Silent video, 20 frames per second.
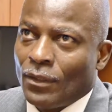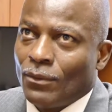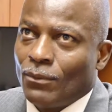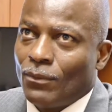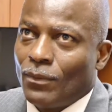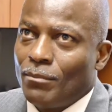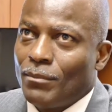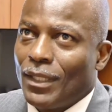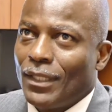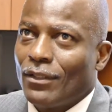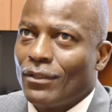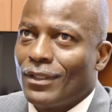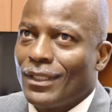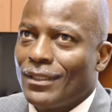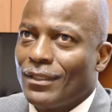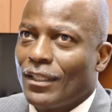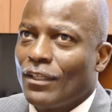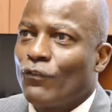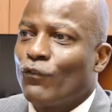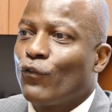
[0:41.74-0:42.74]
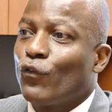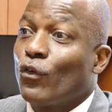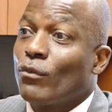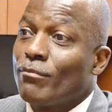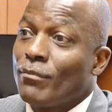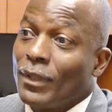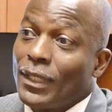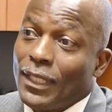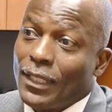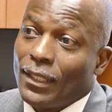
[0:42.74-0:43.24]
Well, Michael, I think for
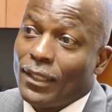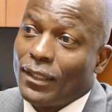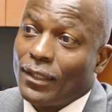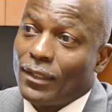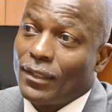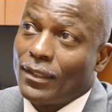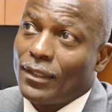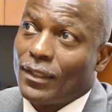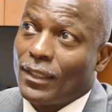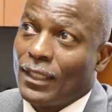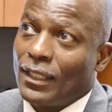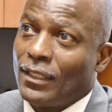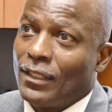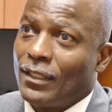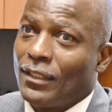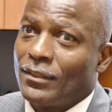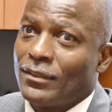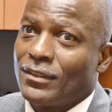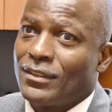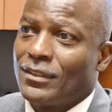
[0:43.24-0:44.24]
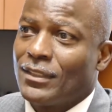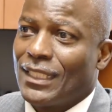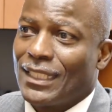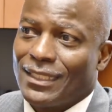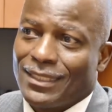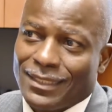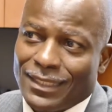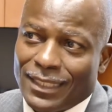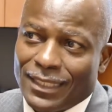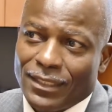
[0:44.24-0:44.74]
me, it is
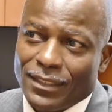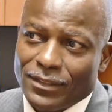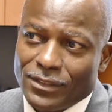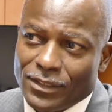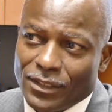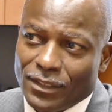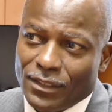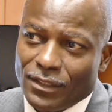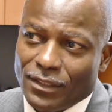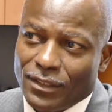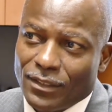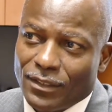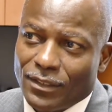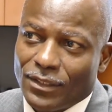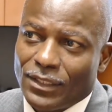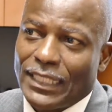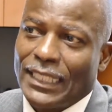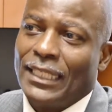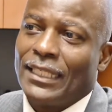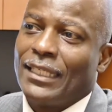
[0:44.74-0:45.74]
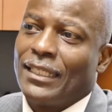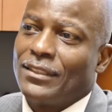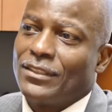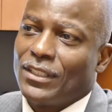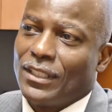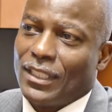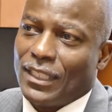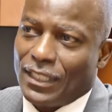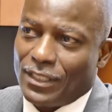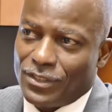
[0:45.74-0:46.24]
technology and
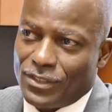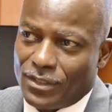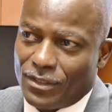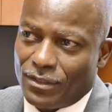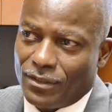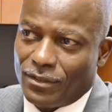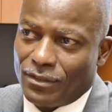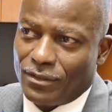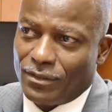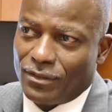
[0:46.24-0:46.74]
education.